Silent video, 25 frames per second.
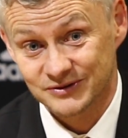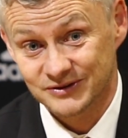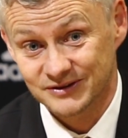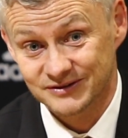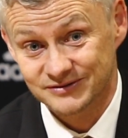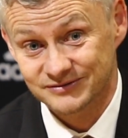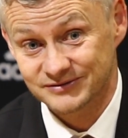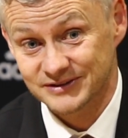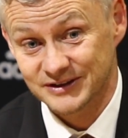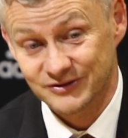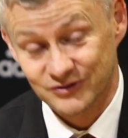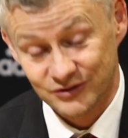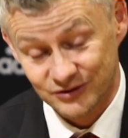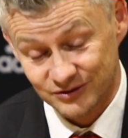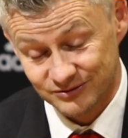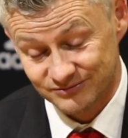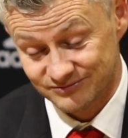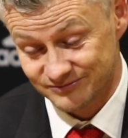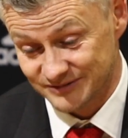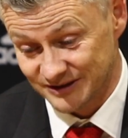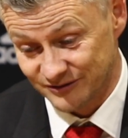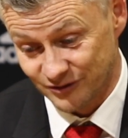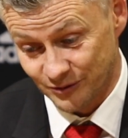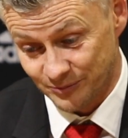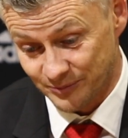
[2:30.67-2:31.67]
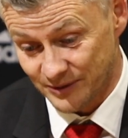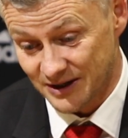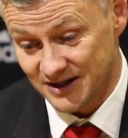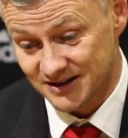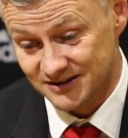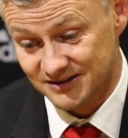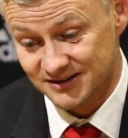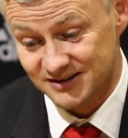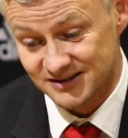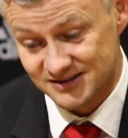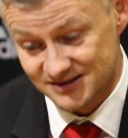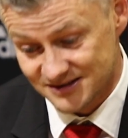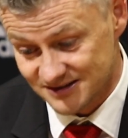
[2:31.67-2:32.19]
If, if you if you
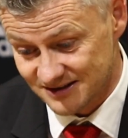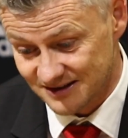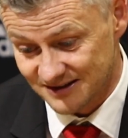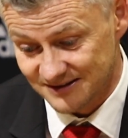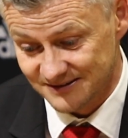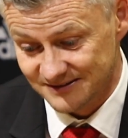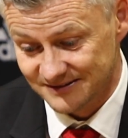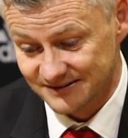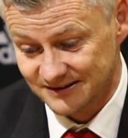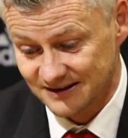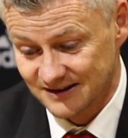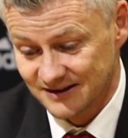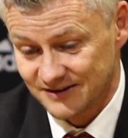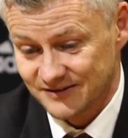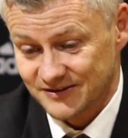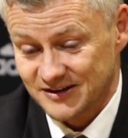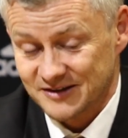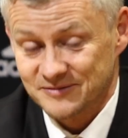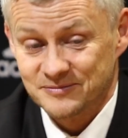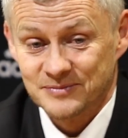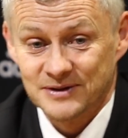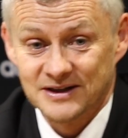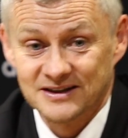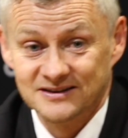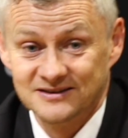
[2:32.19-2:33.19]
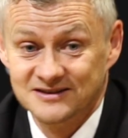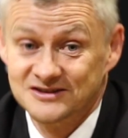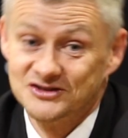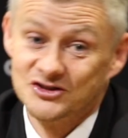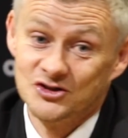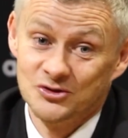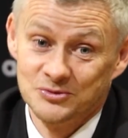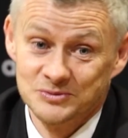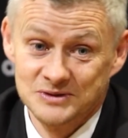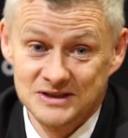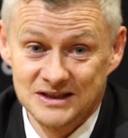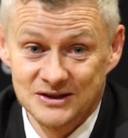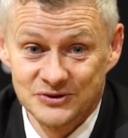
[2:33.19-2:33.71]
practice, that, uh, that practice
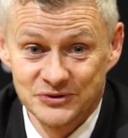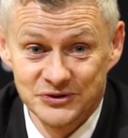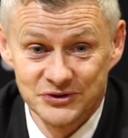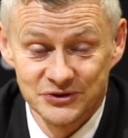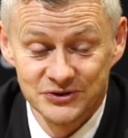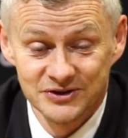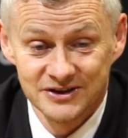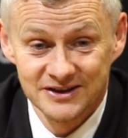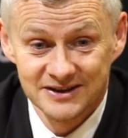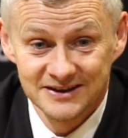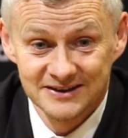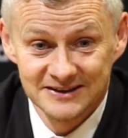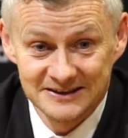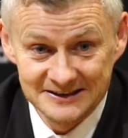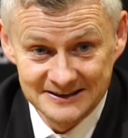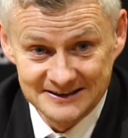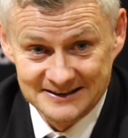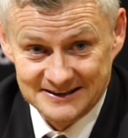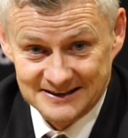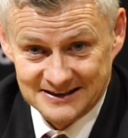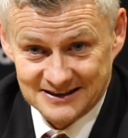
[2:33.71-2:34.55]
comes out on a